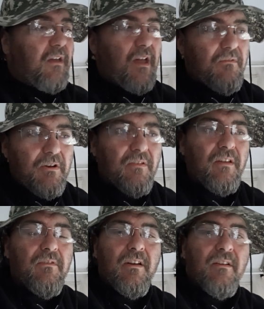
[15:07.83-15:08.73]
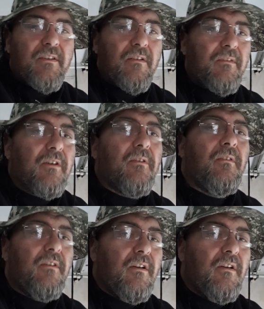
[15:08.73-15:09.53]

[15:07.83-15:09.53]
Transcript: Have it delivered out to your vehicle.